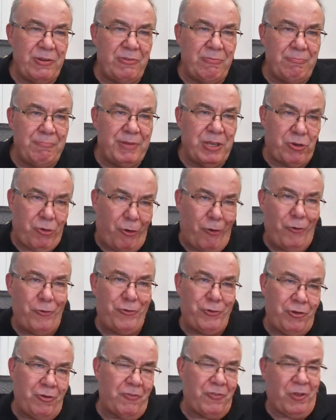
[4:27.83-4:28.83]

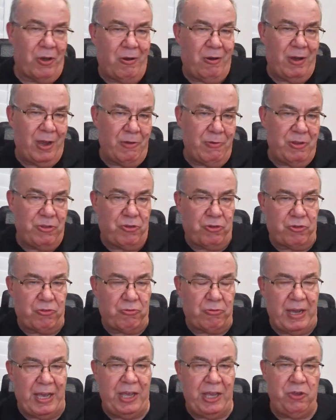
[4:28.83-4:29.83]
Because you've got the higher interest
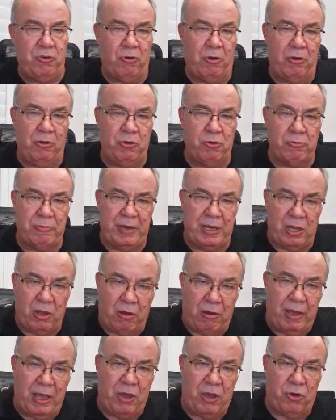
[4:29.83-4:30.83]
rate, you're
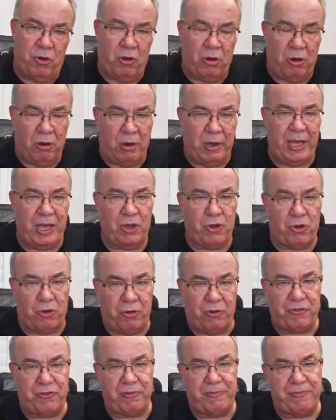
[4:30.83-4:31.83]
relying on higher
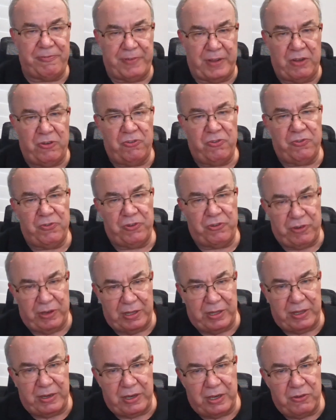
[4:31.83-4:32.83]
cost of funds
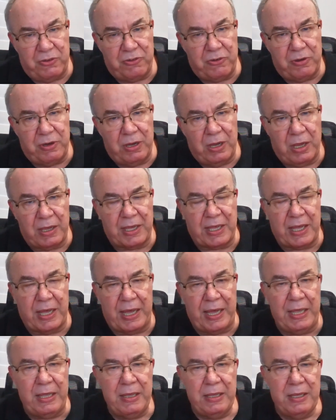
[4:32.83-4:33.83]
facilities.
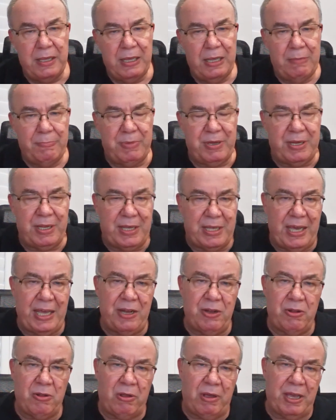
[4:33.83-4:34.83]
Okay. But
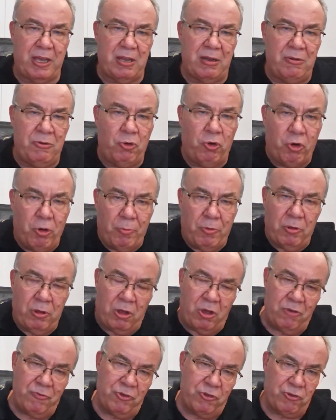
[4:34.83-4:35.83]
again, like a normal
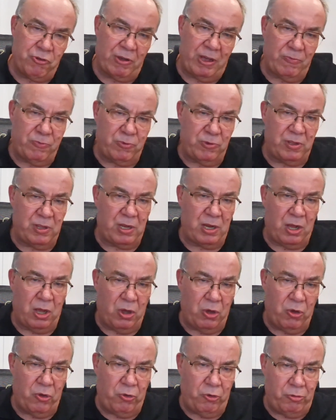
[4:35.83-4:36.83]
overdraft within a
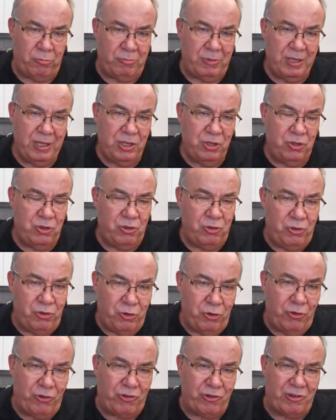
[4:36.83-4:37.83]
home, you
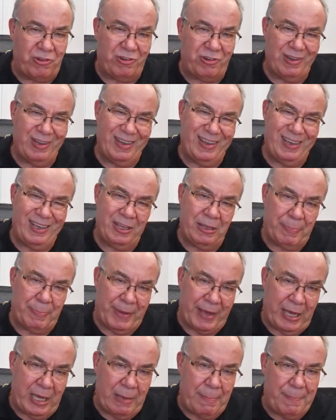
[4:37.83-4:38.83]
use it, you
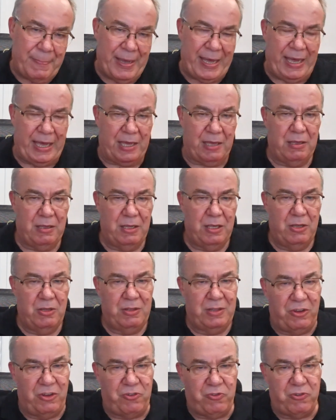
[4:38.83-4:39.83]
pay it back.
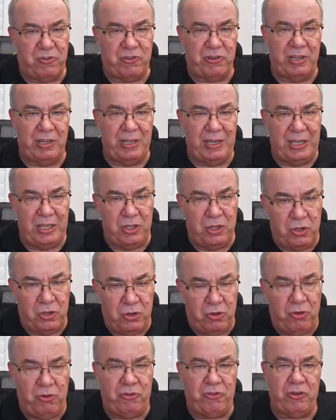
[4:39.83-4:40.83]
This facility, you
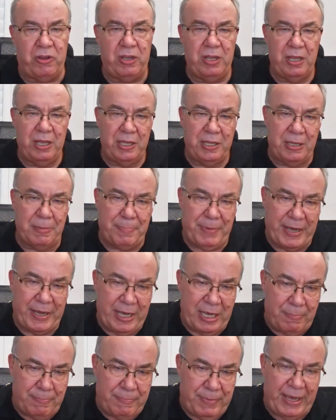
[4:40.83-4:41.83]
use it, you pay
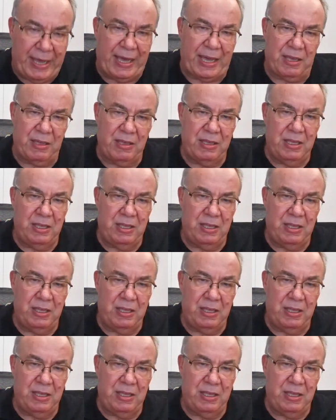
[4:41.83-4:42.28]
it back.